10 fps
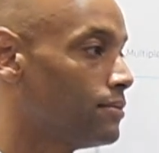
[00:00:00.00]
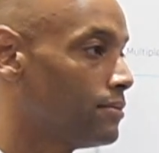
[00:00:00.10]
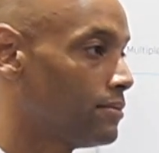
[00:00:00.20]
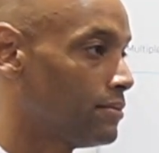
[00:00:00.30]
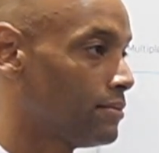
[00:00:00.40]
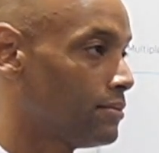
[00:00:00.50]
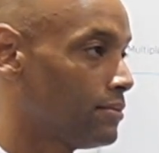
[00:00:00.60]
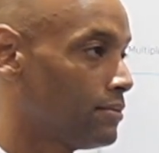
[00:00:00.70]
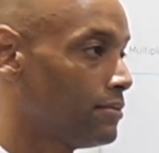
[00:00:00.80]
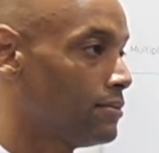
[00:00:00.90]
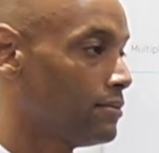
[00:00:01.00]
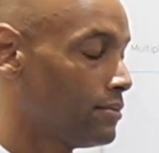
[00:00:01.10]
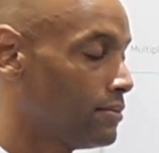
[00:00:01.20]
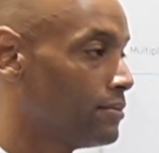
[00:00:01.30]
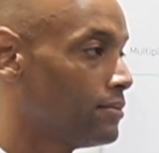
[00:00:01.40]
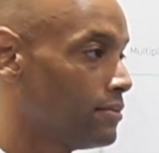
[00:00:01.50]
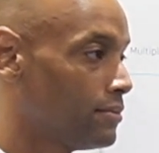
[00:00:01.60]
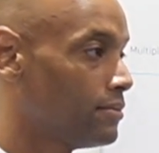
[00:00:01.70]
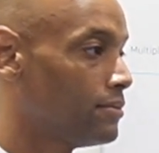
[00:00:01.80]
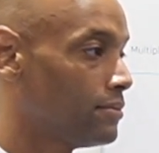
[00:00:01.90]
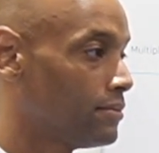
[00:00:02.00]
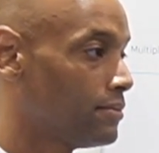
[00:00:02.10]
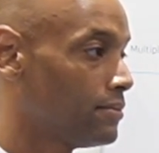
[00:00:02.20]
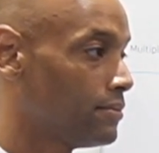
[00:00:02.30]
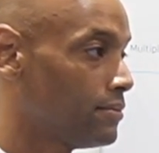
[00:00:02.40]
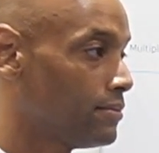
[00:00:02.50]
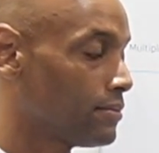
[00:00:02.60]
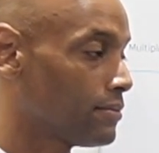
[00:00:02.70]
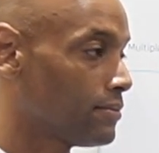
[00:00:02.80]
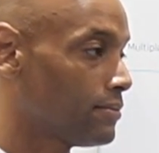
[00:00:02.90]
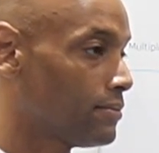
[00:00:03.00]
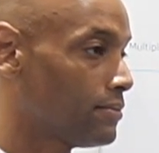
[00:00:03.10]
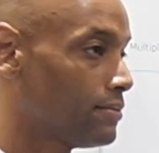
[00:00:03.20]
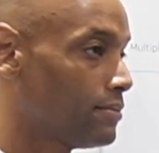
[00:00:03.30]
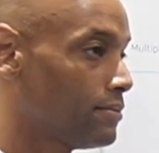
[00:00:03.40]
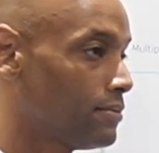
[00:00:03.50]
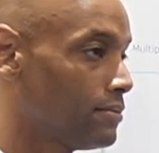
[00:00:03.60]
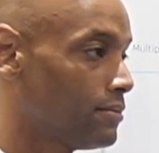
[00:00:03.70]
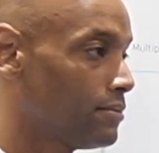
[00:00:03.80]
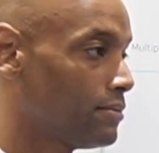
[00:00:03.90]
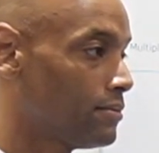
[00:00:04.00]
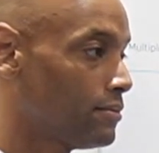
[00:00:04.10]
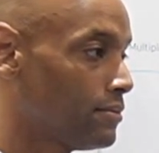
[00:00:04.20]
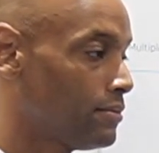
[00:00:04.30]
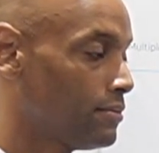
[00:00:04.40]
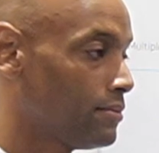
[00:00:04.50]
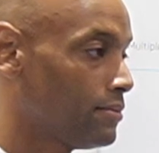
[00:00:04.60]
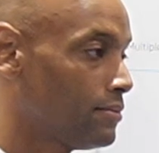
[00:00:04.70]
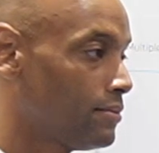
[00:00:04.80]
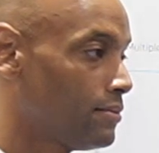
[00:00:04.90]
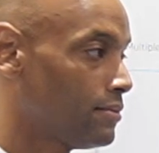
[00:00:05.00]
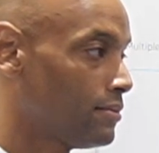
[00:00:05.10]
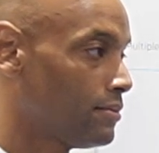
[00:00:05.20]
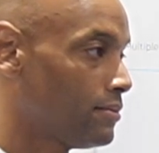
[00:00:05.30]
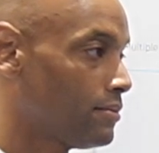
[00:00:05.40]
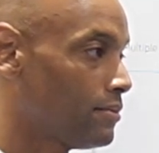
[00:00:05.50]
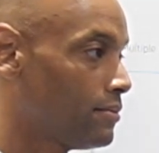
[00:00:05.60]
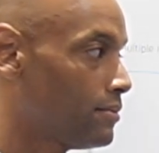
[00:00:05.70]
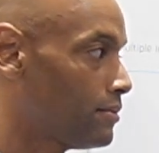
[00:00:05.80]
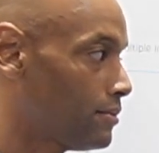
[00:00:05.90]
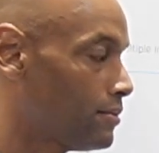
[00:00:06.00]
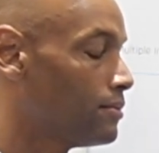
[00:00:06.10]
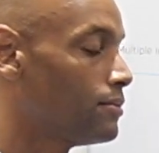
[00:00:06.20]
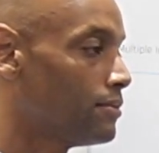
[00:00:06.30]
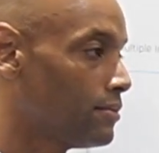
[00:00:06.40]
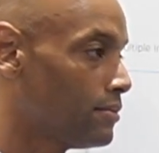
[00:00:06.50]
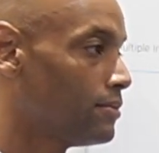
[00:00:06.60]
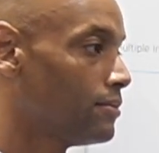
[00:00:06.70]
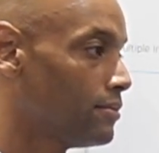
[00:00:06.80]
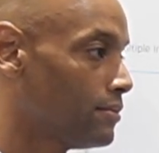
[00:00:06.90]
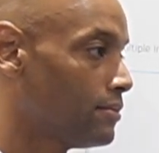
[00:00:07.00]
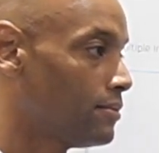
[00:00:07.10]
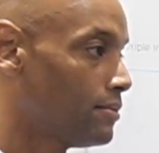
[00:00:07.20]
This person isn't speaking.